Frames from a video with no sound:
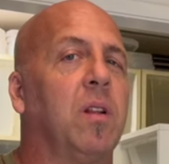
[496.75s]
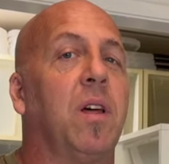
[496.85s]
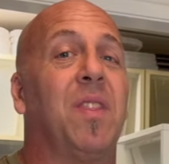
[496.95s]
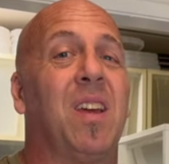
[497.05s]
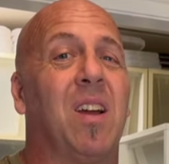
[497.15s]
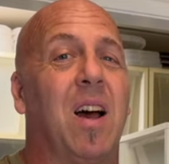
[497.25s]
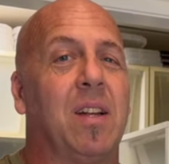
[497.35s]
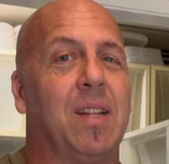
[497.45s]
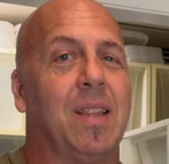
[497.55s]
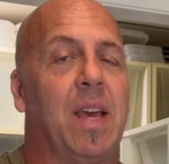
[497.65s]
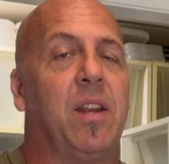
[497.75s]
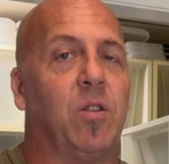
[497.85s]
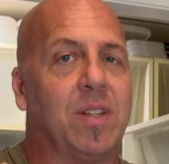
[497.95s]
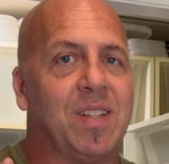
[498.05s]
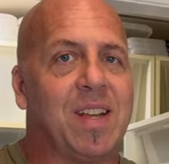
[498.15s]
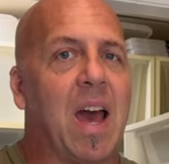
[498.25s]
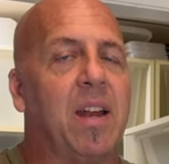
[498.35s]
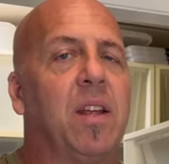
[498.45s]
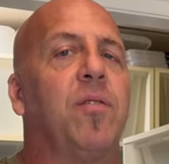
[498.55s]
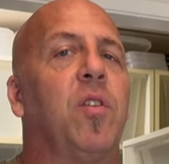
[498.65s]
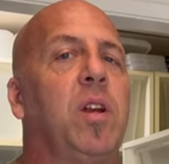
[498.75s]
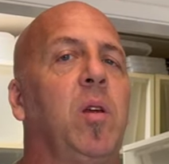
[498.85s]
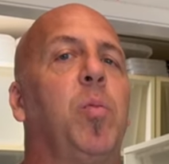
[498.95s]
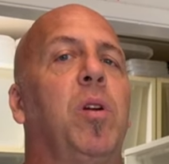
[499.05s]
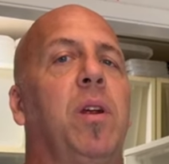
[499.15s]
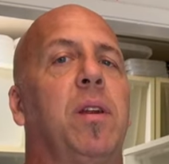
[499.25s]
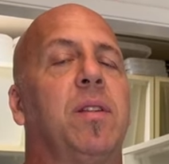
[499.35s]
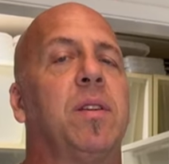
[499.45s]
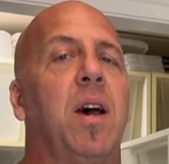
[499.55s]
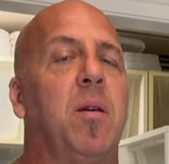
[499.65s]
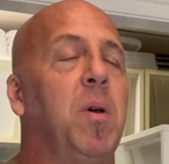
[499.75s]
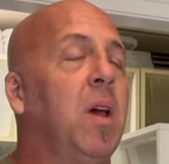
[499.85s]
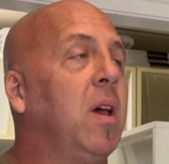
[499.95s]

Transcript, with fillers: Nothing got delayed or sat for any period of time.